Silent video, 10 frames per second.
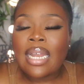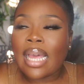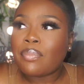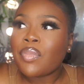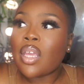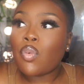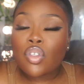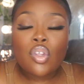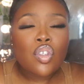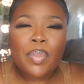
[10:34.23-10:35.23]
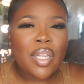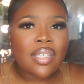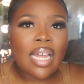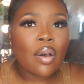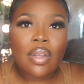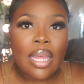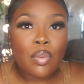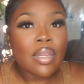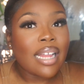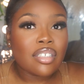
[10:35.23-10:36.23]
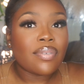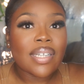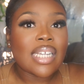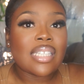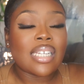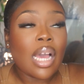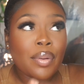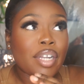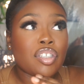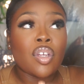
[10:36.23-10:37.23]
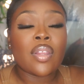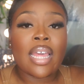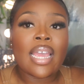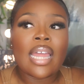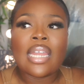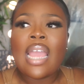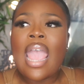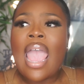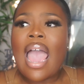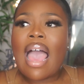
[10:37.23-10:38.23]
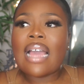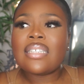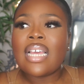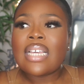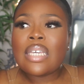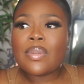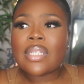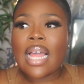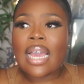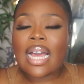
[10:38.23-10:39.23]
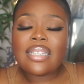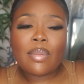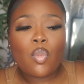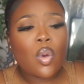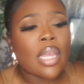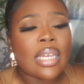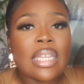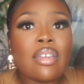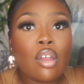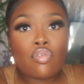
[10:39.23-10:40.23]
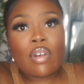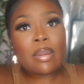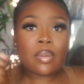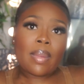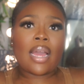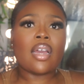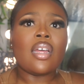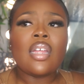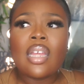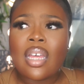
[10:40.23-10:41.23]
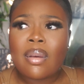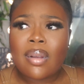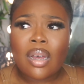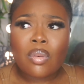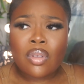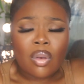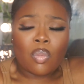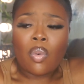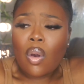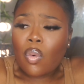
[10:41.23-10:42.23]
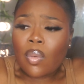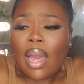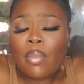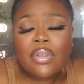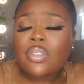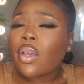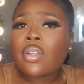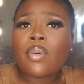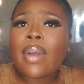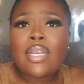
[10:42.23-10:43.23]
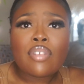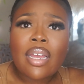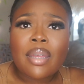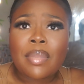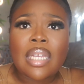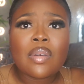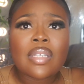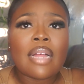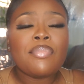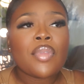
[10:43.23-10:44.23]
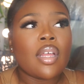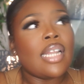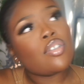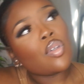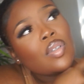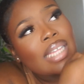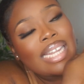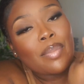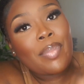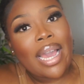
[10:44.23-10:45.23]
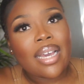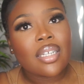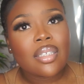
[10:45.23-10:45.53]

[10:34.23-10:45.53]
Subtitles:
like, it was so spaced out that it was actually fantastic. I would actually go there again. And he was like, as I'm walking, he then grabs me back. I'm like, yo, whoa, like, what's going on? Why are you dragging me? He was like, let's go sit at the back,